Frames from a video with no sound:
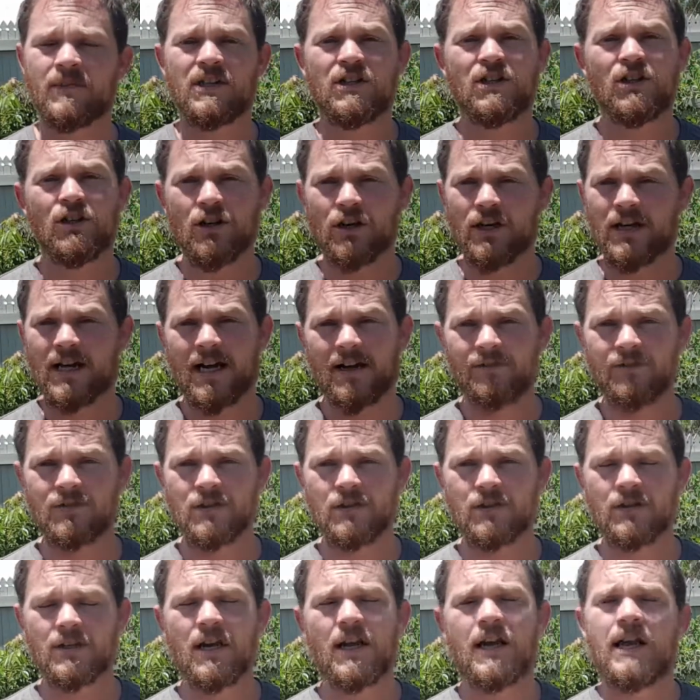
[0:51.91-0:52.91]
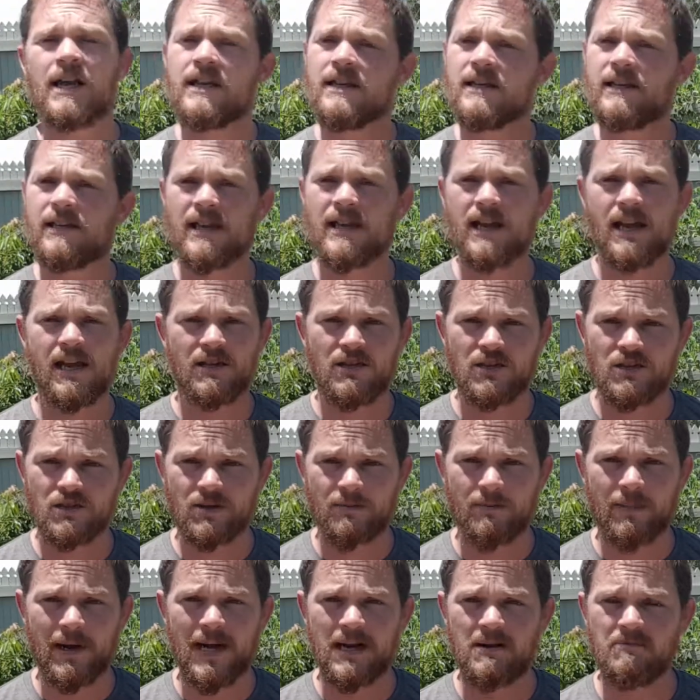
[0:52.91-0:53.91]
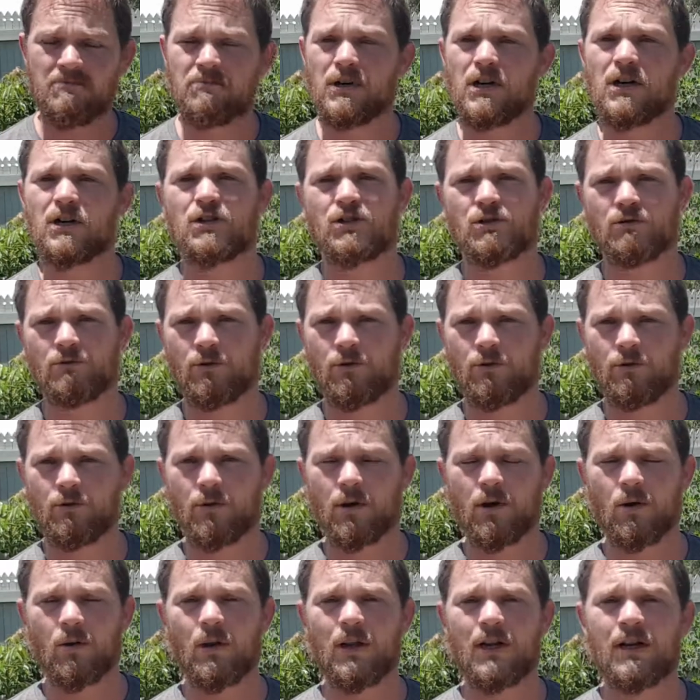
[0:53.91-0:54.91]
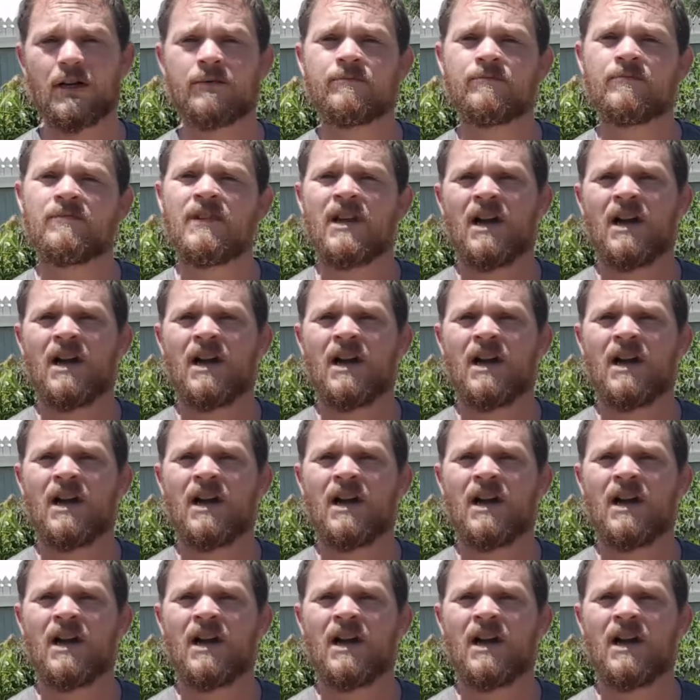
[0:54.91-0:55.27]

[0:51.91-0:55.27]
You don't have to. You can use a paintbrush or a roller.